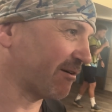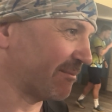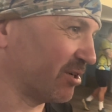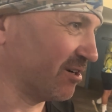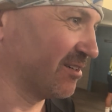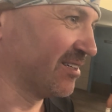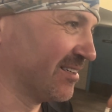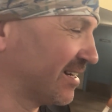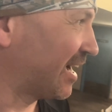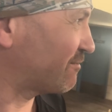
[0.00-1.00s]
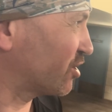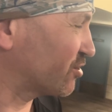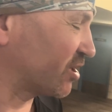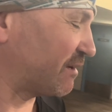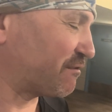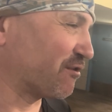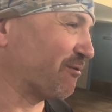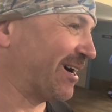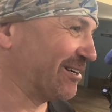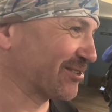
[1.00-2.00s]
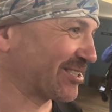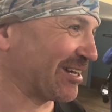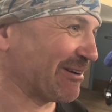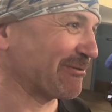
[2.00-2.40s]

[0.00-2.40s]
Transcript: I've not done it for a while, so...